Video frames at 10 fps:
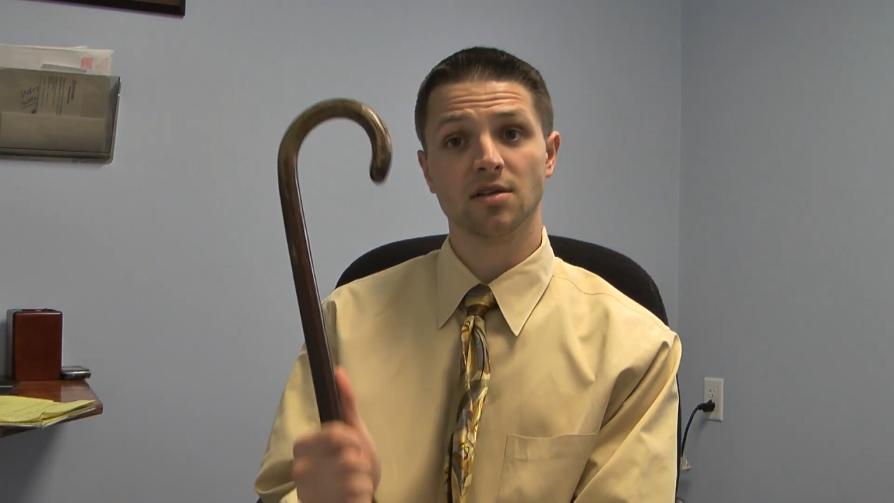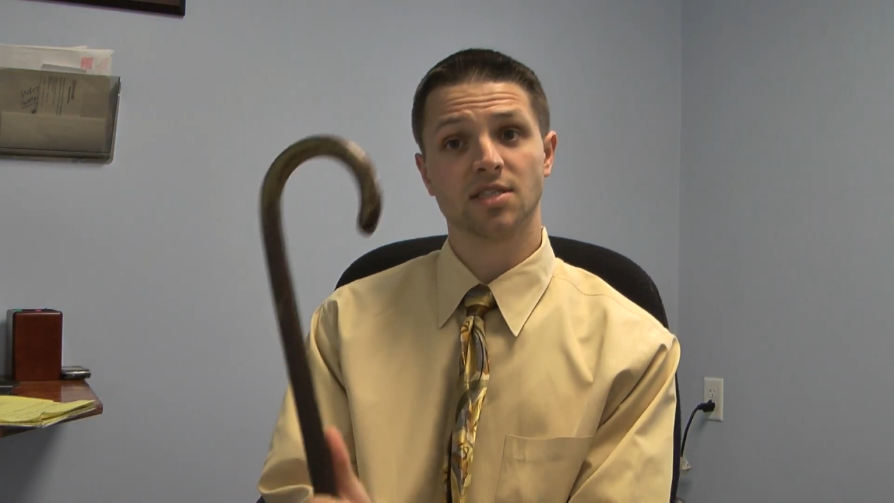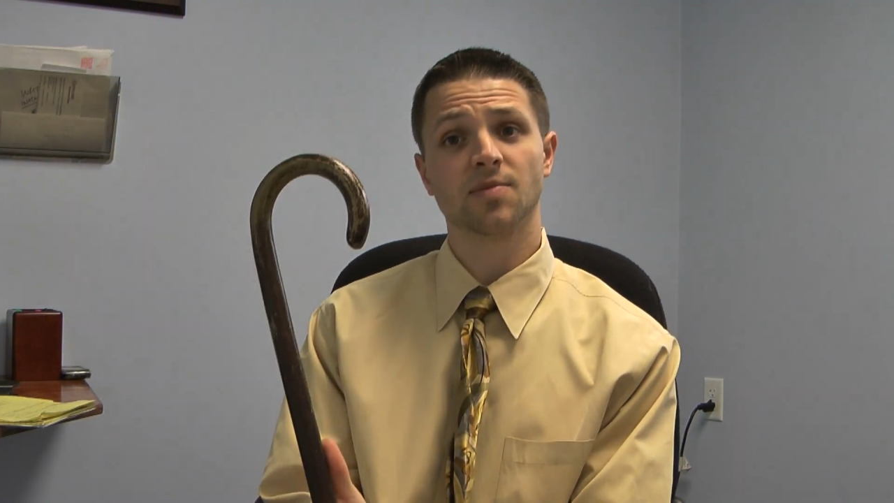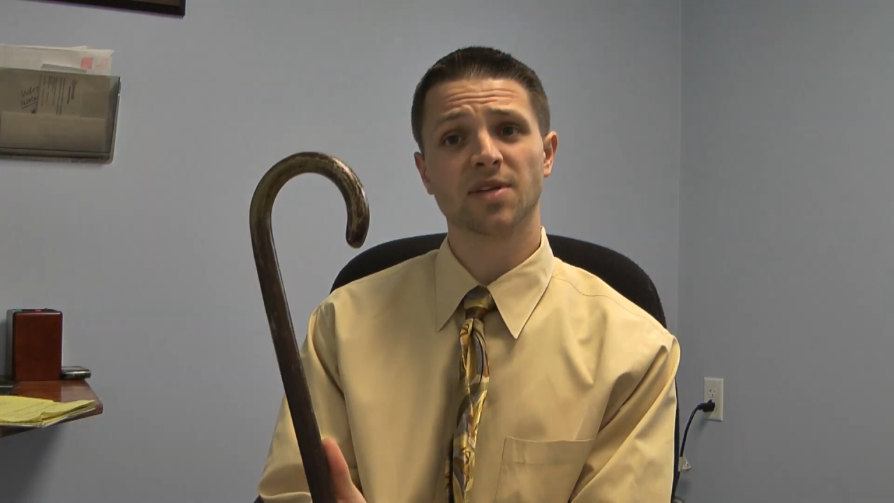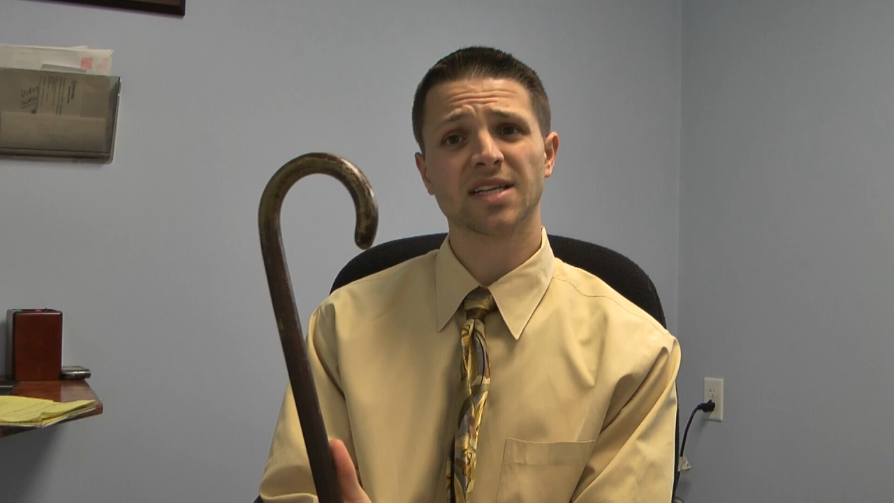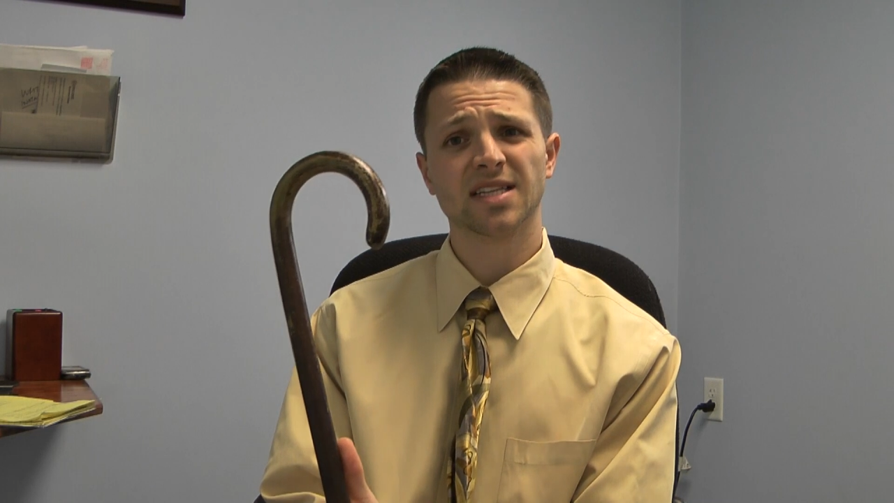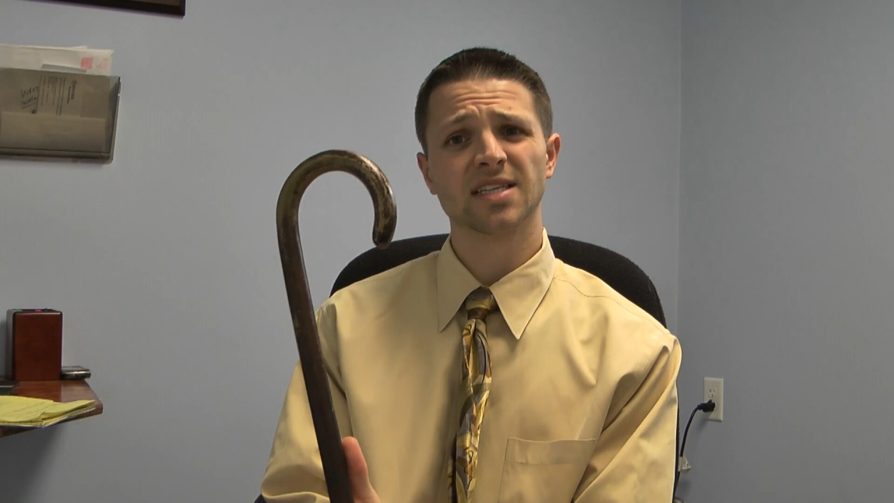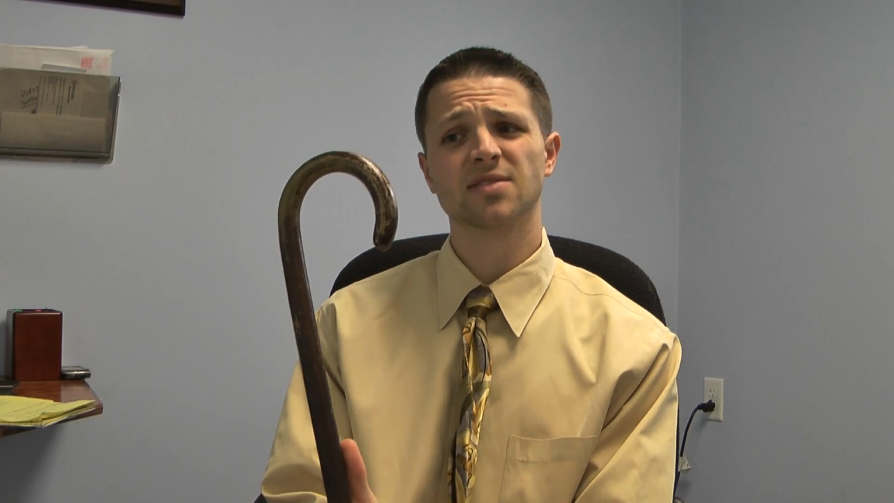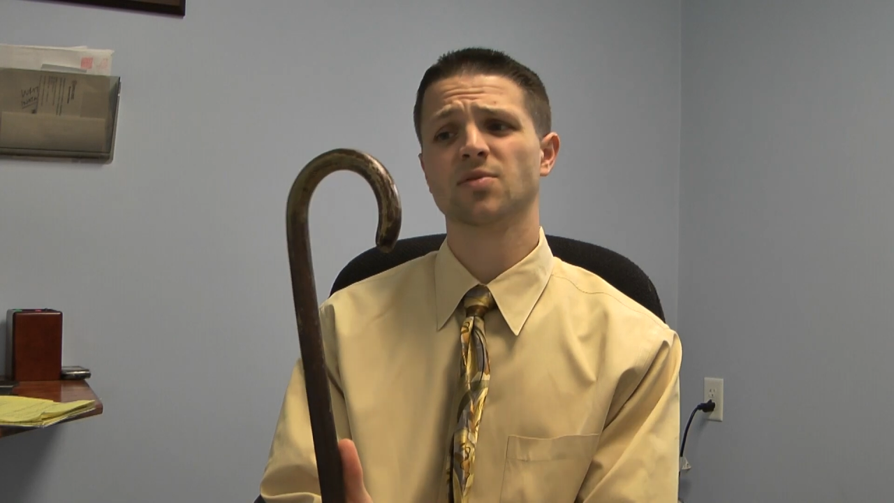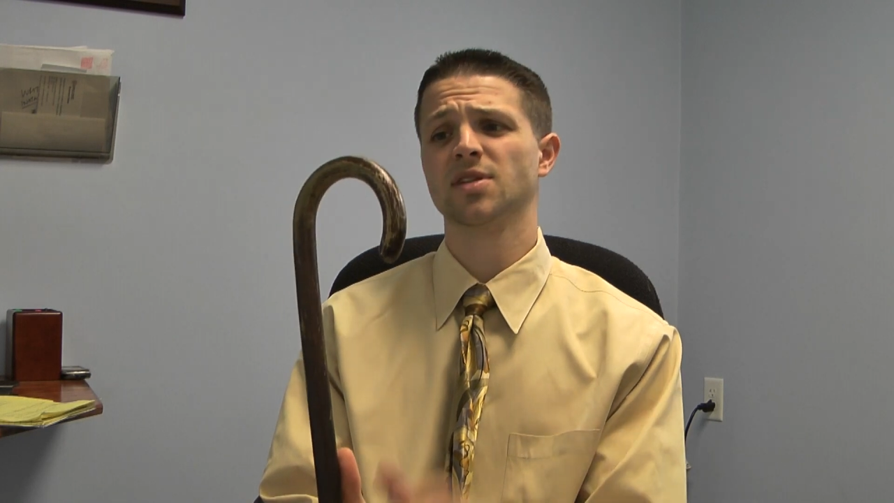Something like
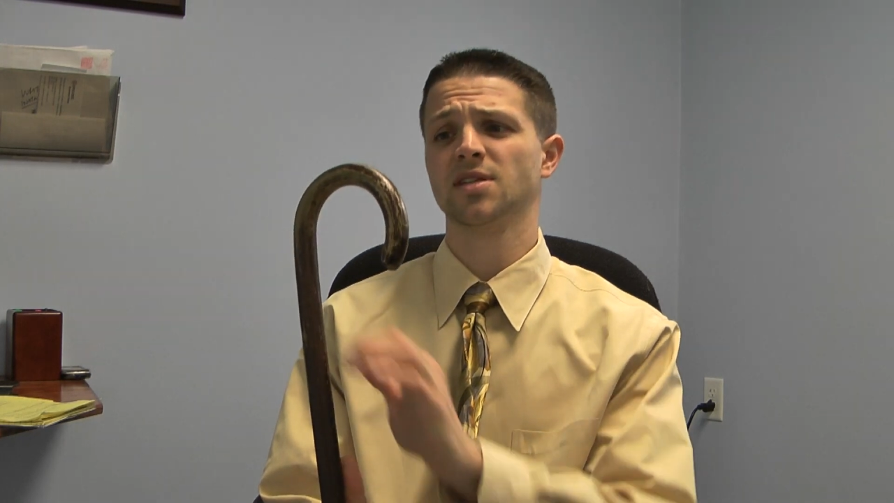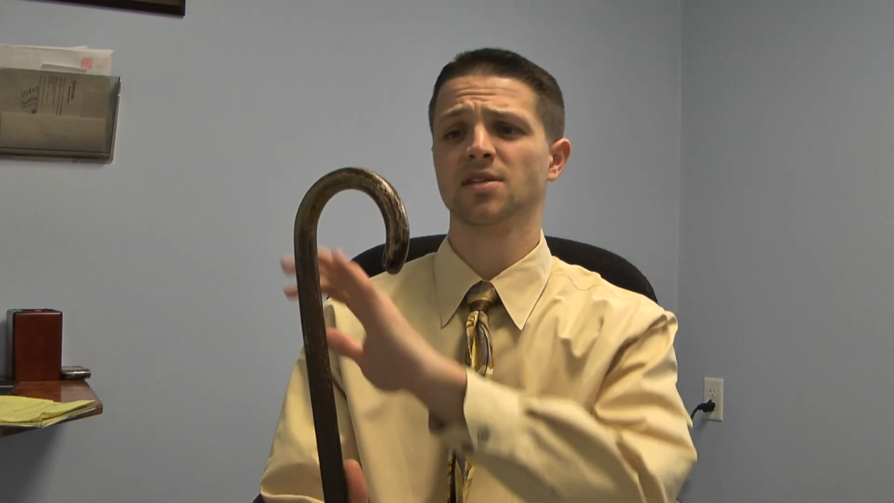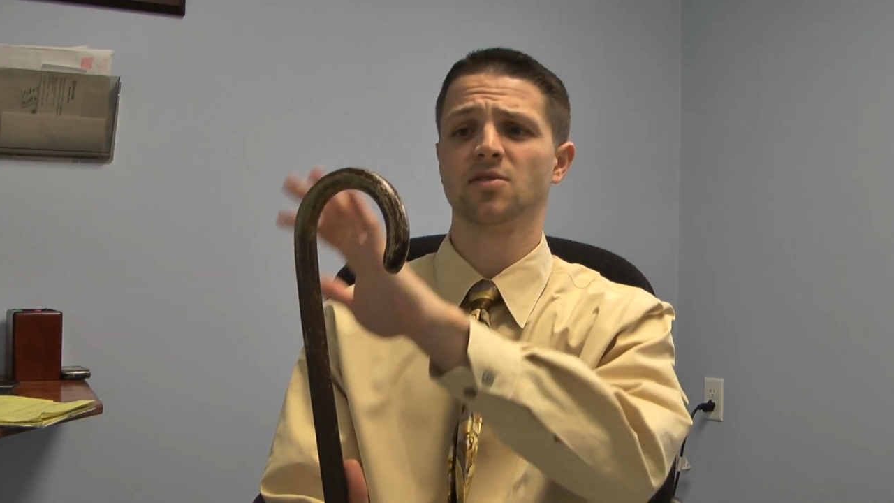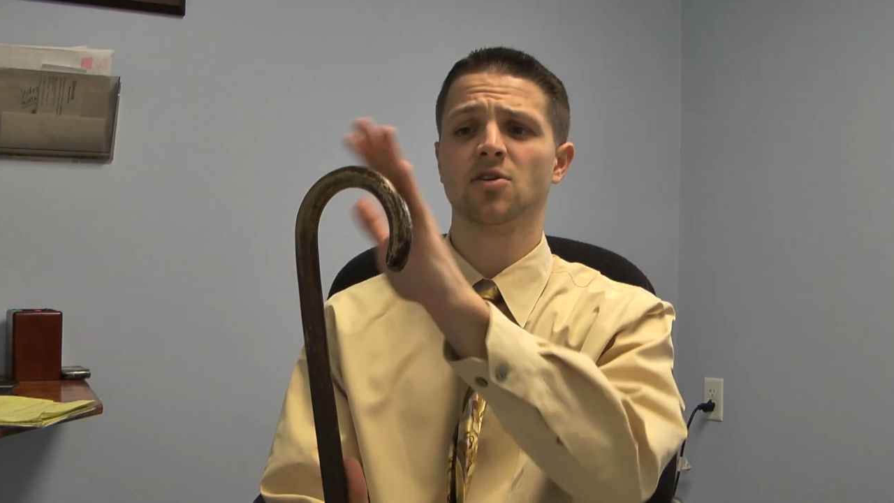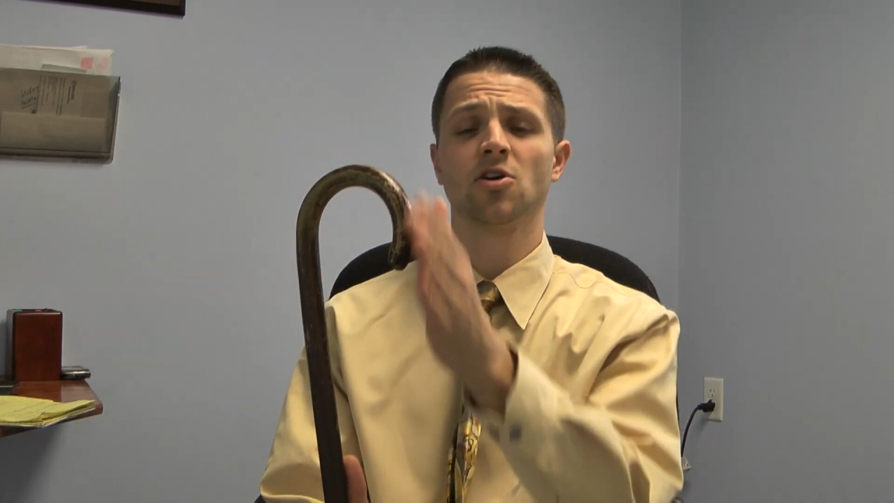this with a little